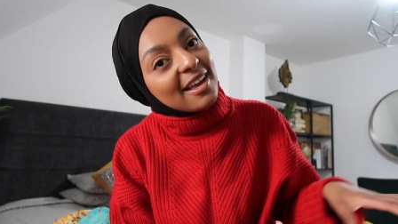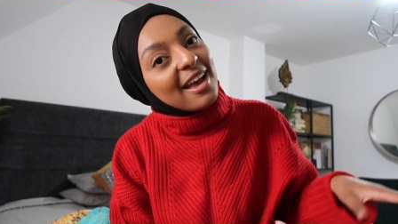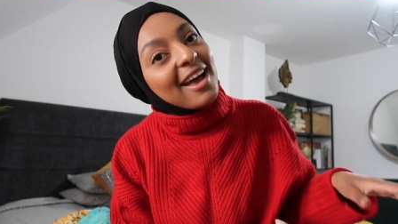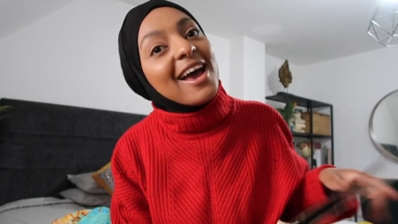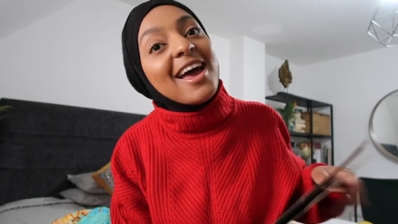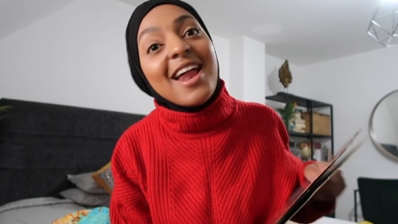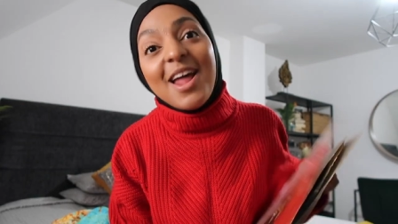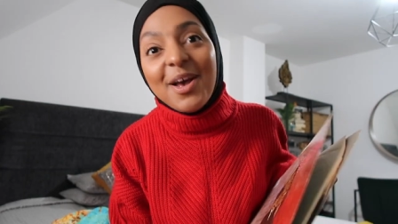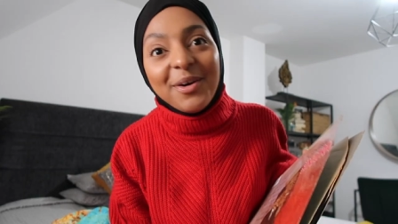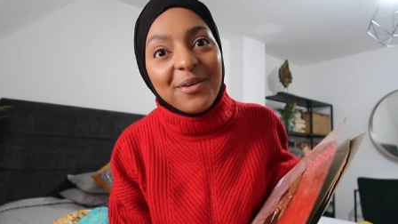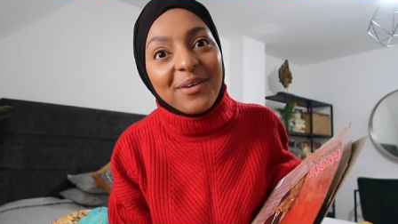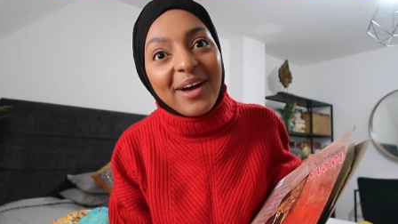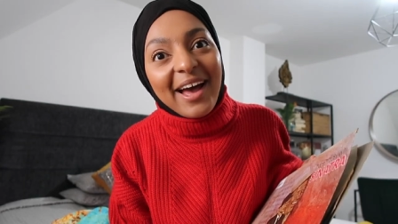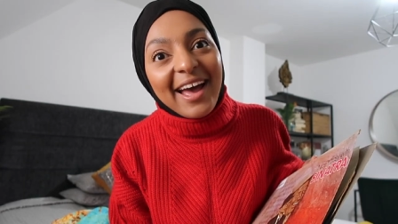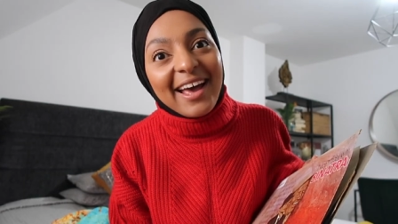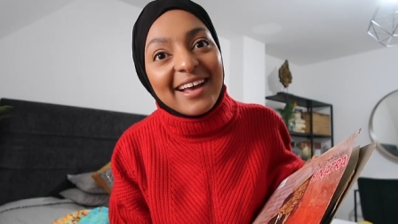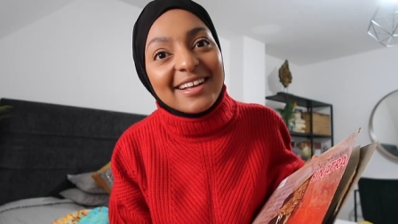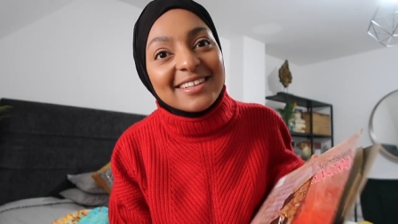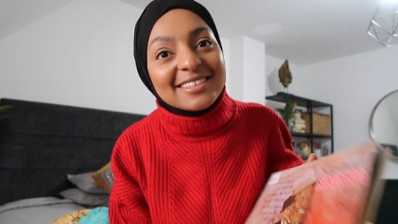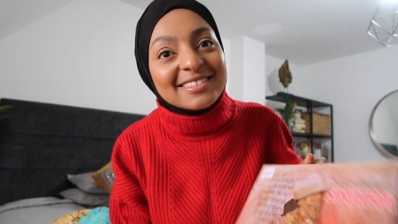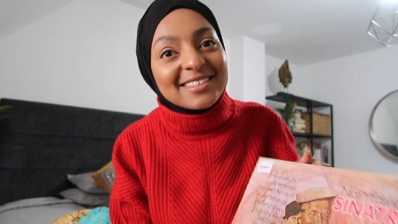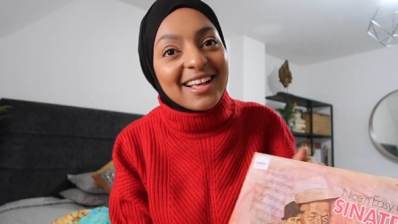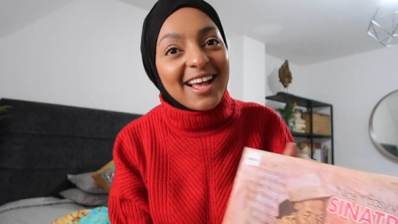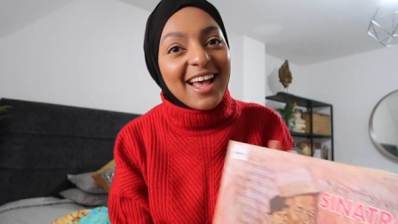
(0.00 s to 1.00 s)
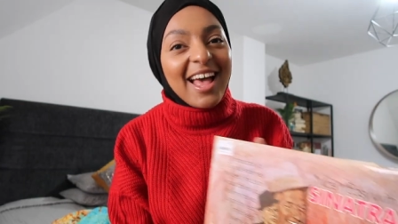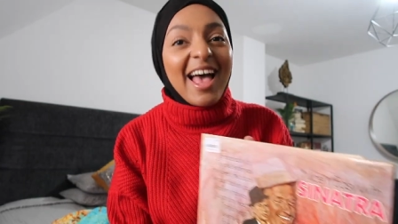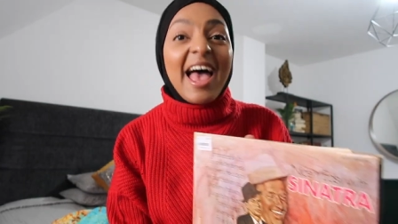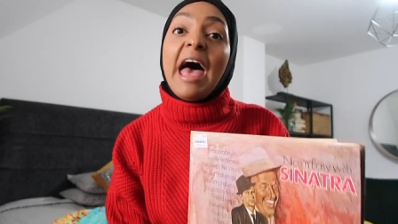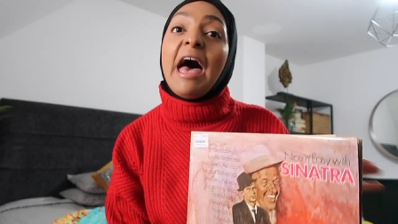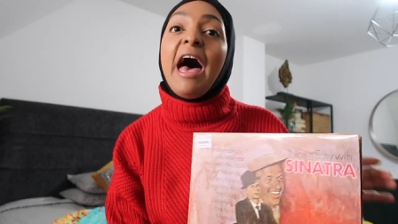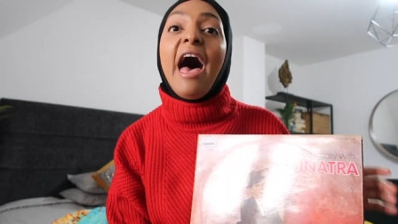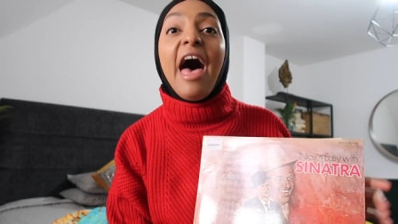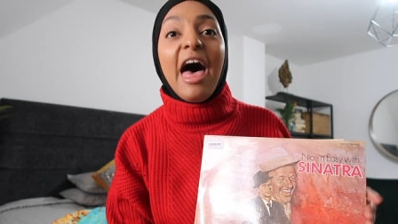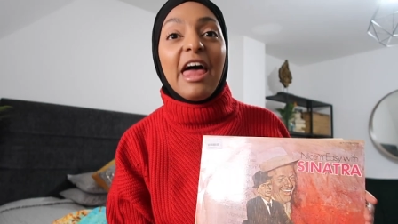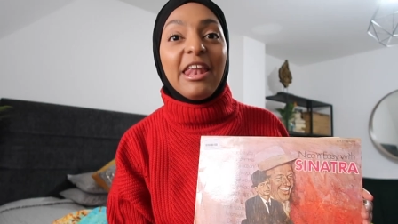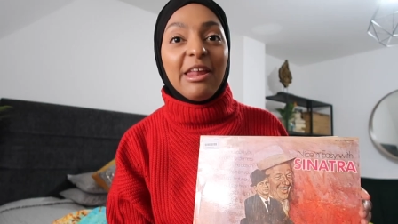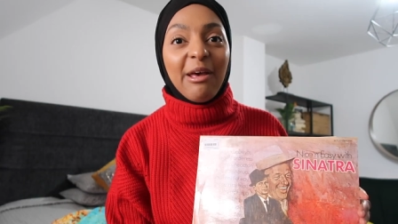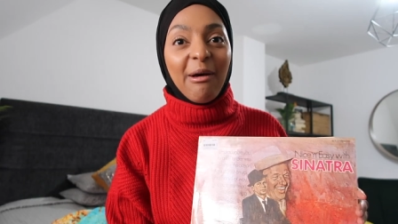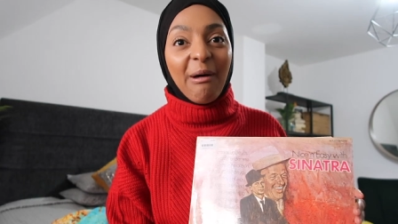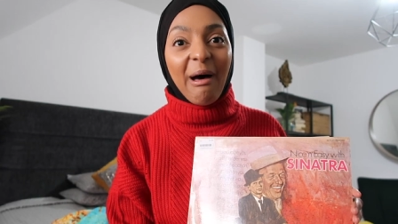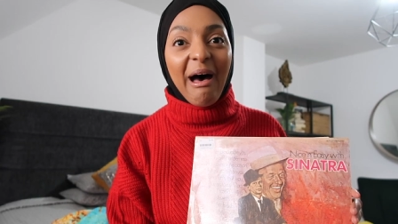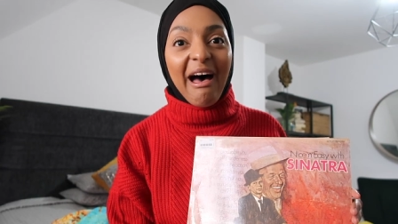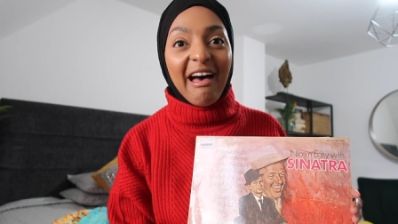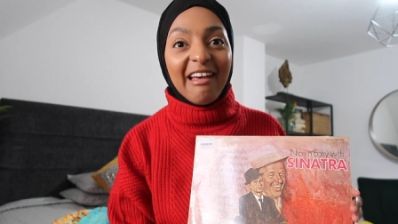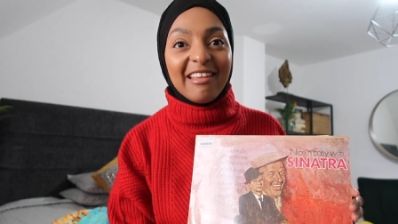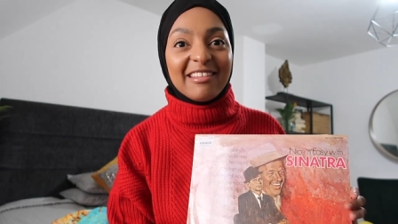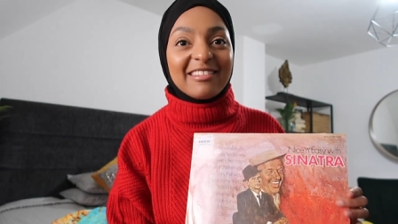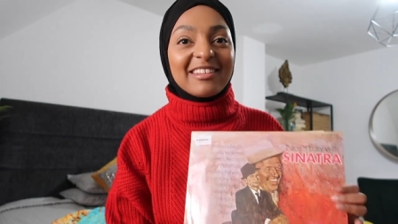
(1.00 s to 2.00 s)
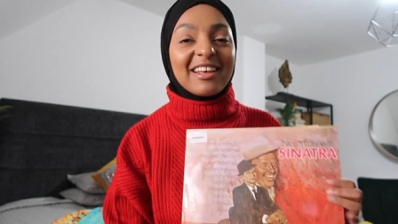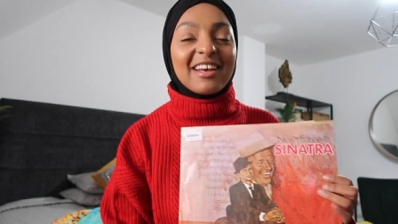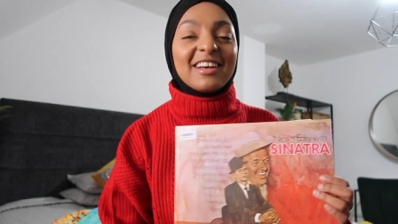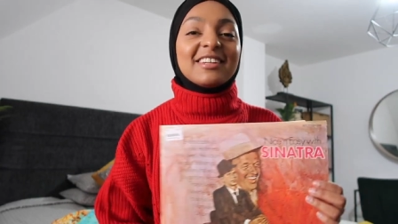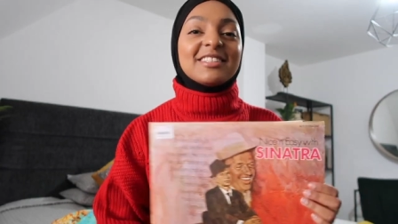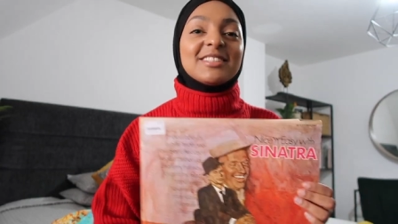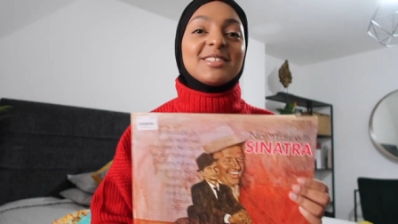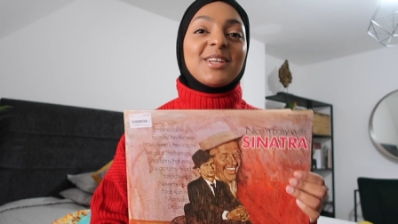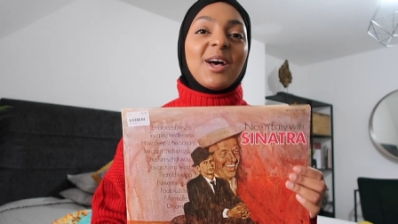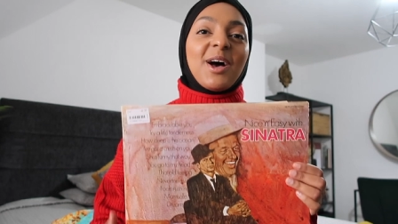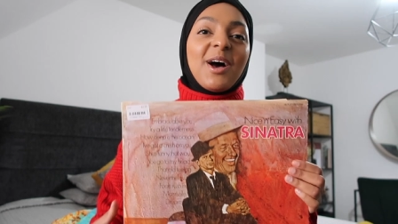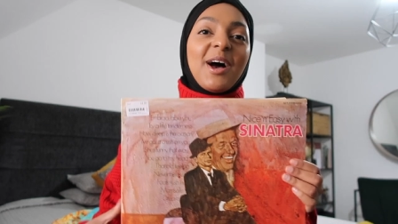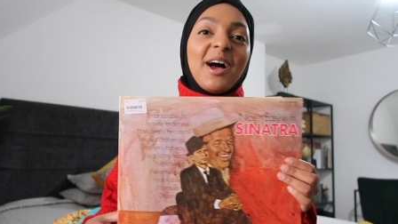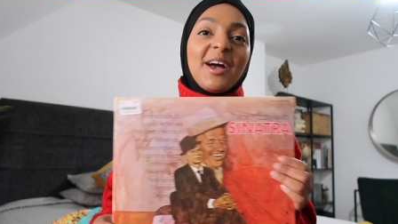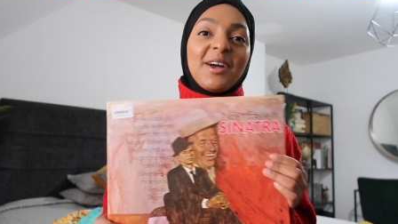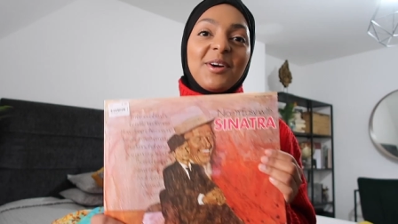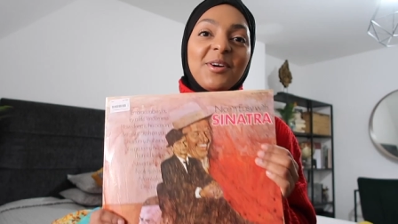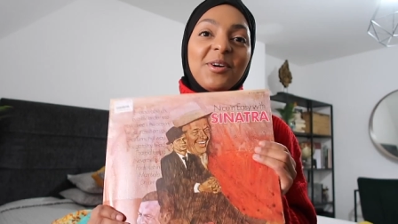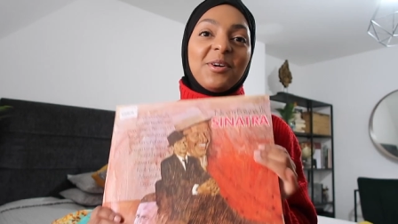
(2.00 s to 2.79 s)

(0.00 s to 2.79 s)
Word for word: Anyways, so I